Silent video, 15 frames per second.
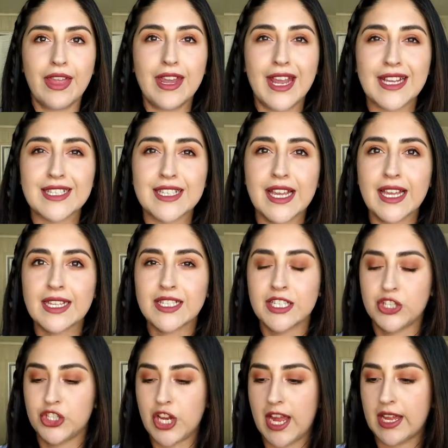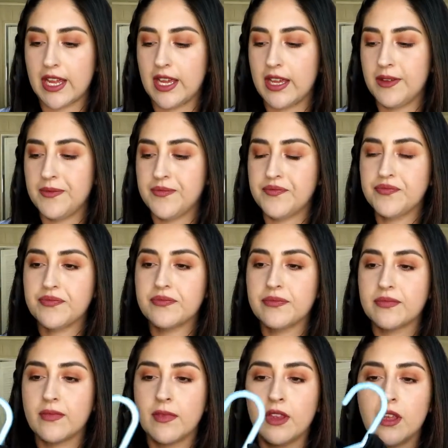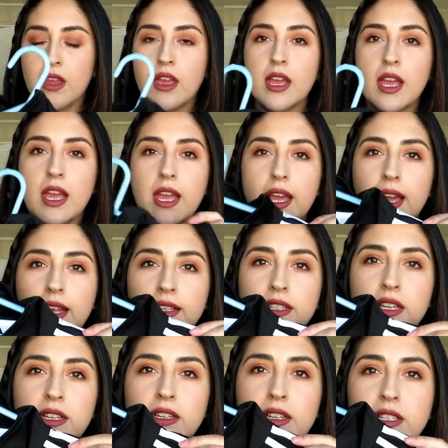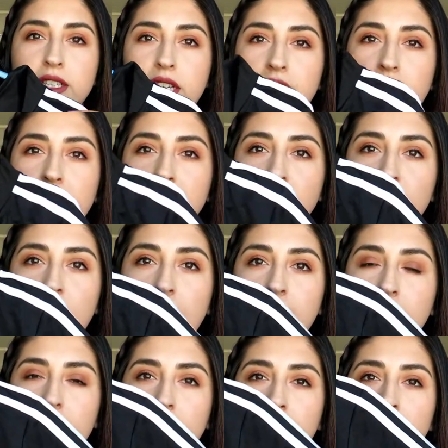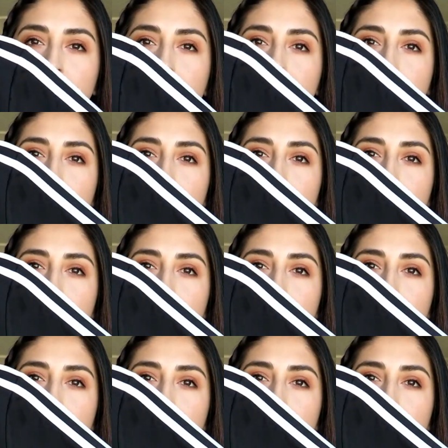The next thing is a jacket. It's an Adidas jacket.